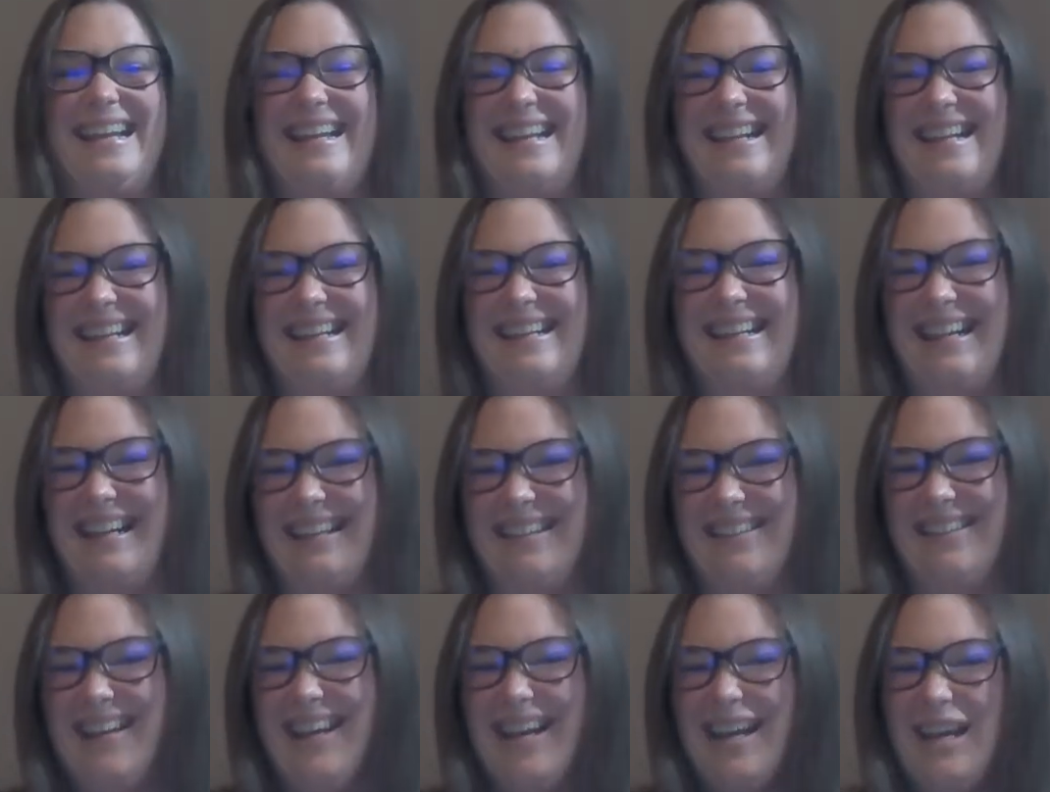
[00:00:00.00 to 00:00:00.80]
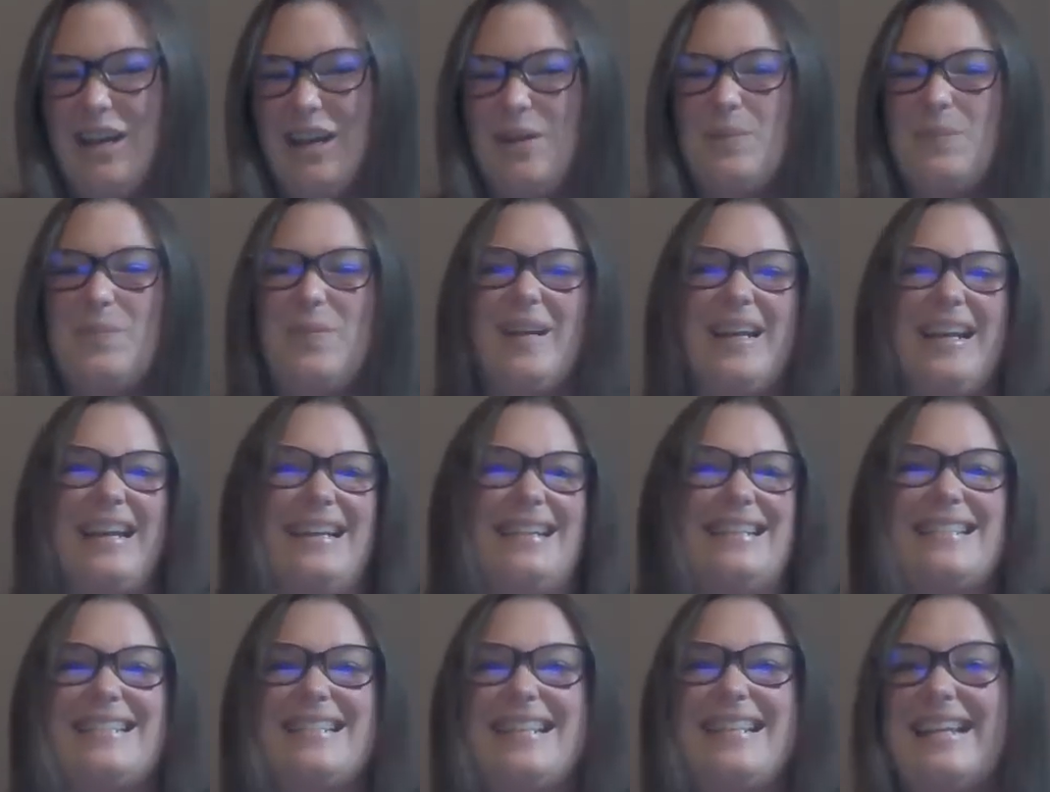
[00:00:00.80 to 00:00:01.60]
you know,
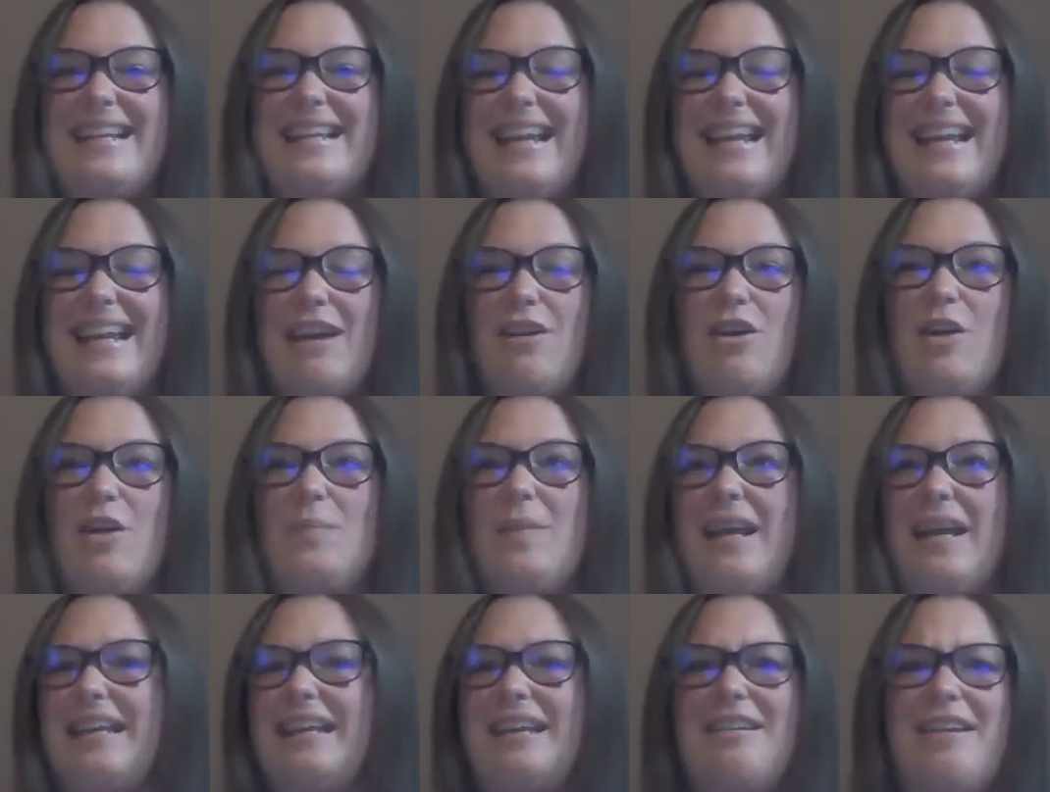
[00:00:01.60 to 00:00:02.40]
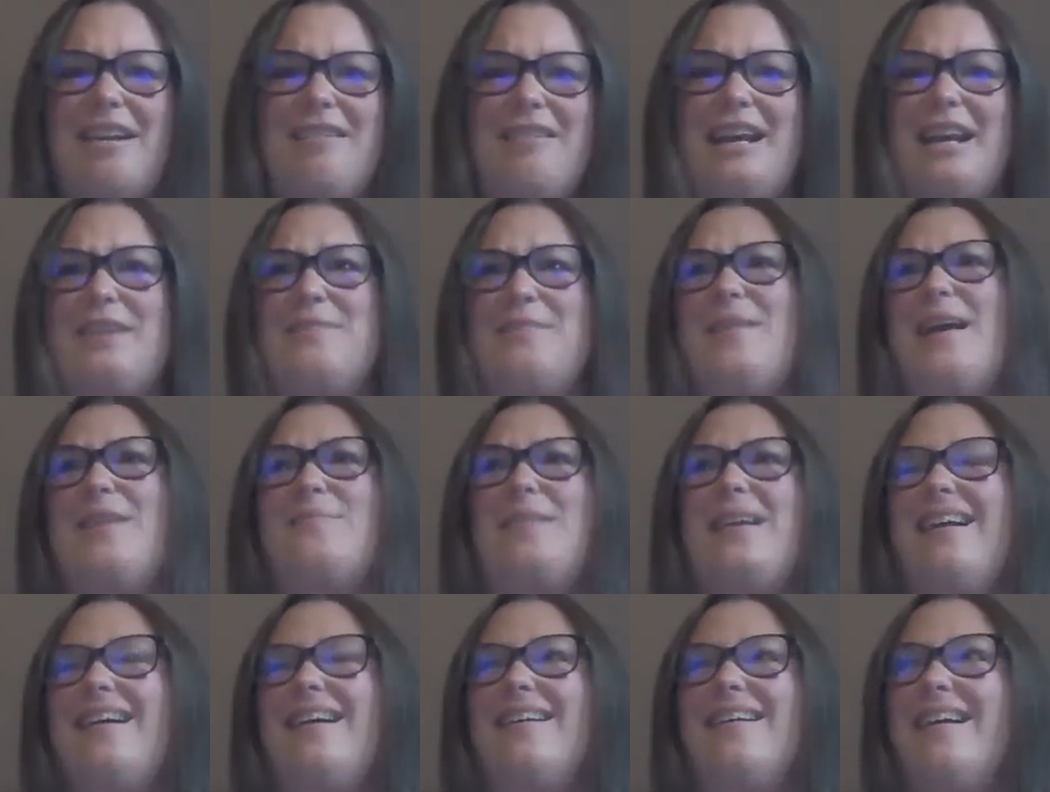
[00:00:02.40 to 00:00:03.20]
because now I'm like, come at
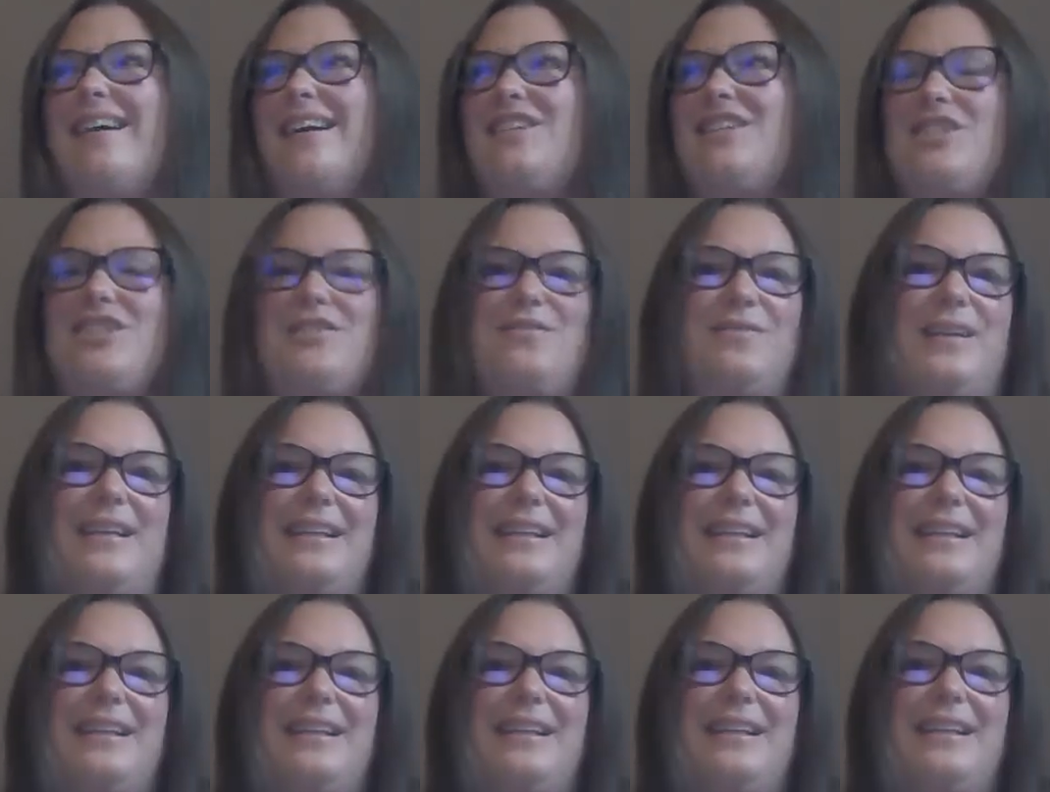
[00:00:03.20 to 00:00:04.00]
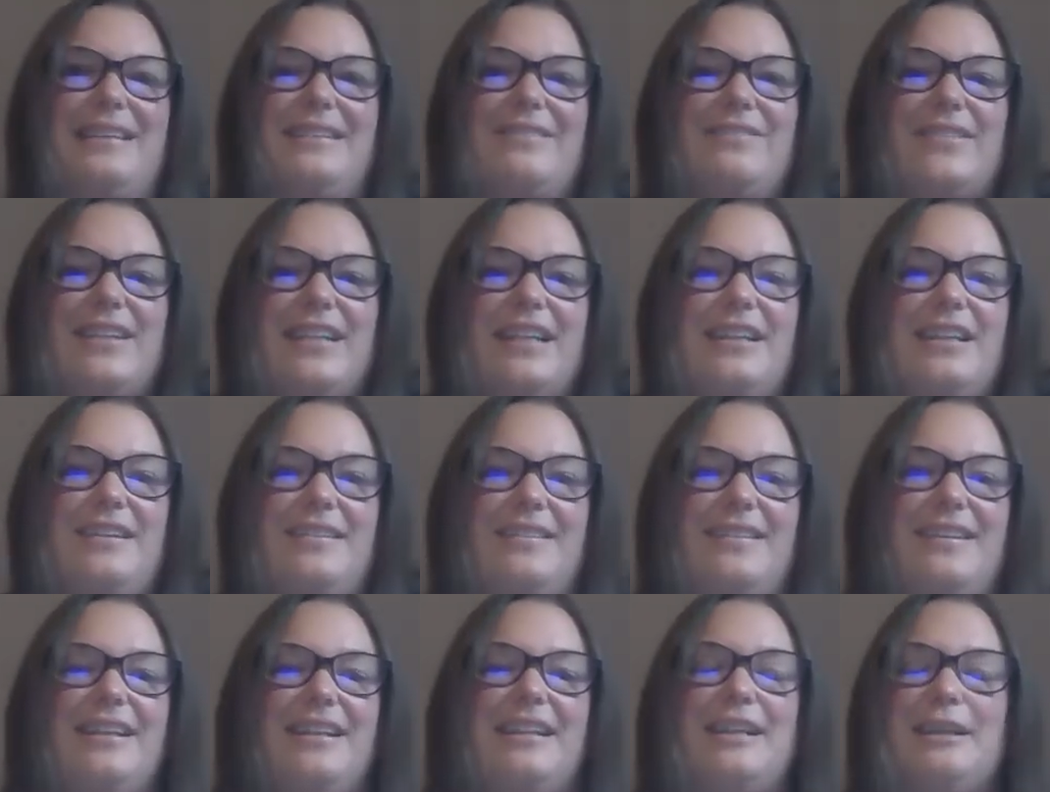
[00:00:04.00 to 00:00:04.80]
me. I got you. What
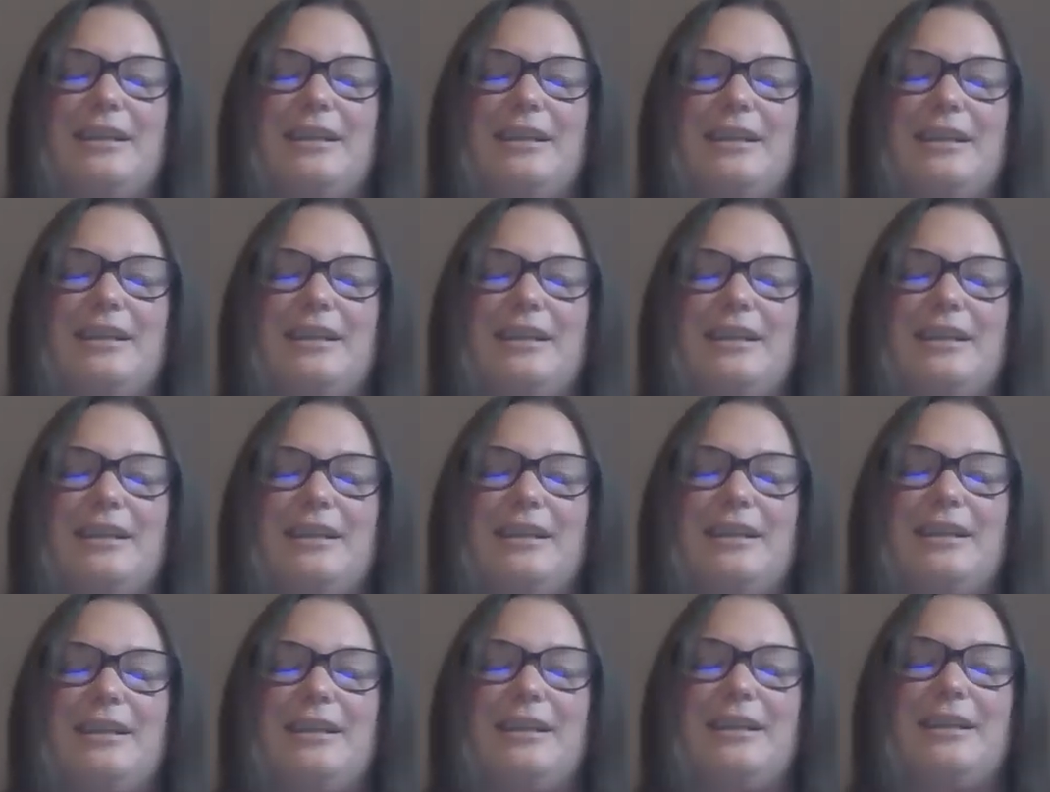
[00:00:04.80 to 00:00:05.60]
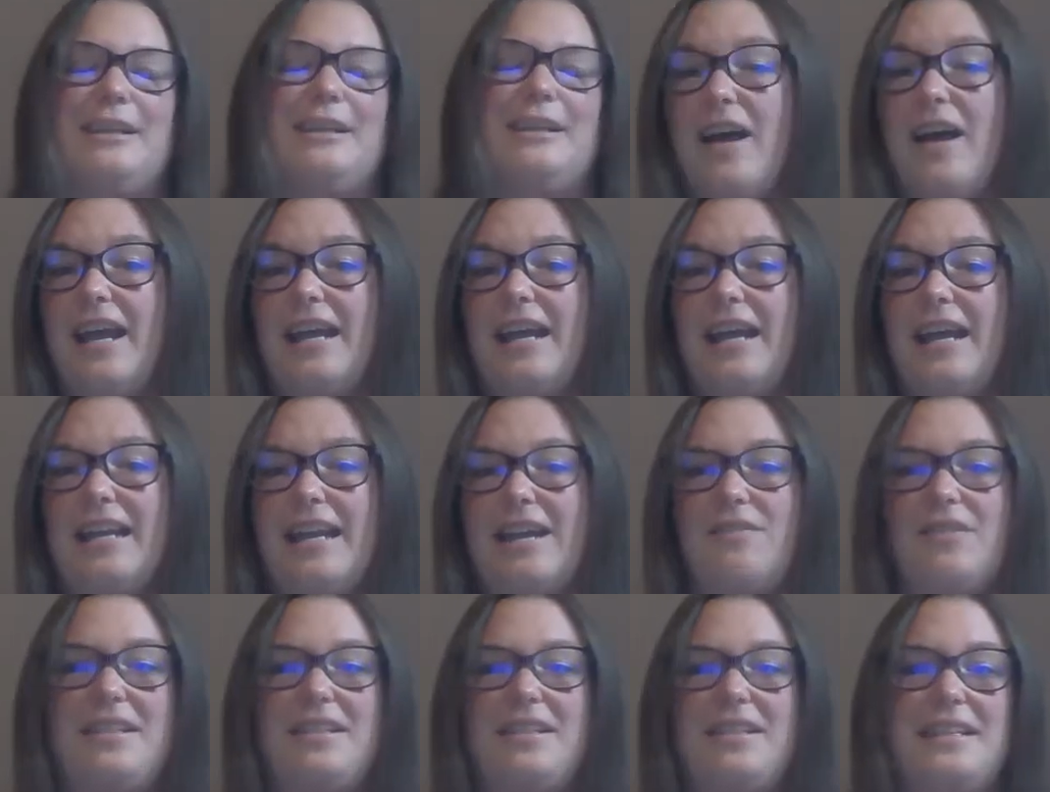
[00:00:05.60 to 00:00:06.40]
do it's fine.
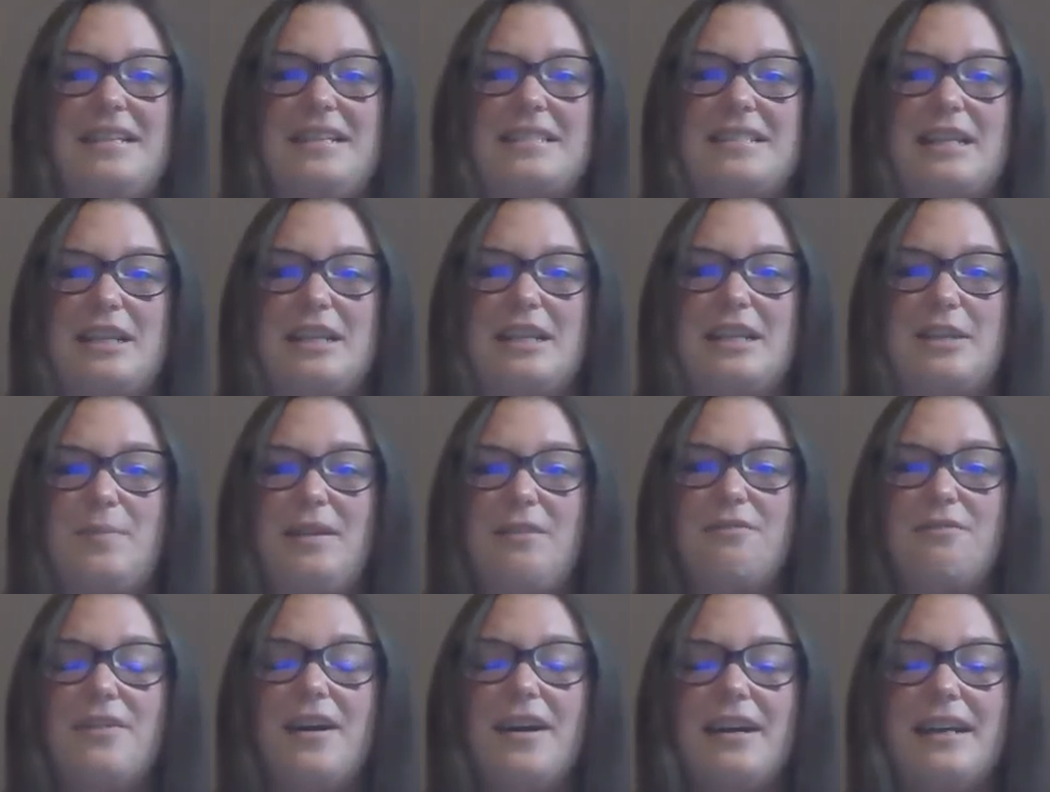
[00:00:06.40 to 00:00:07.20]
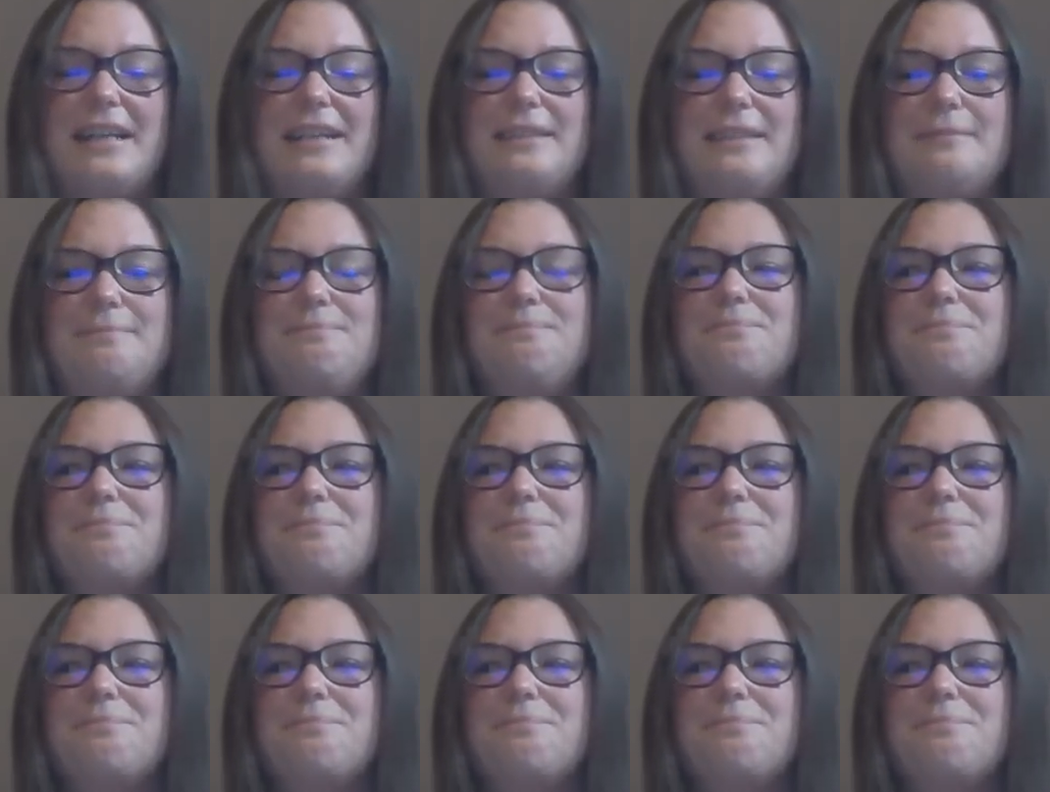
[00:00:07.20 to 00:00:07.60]
Everything's going to be fine.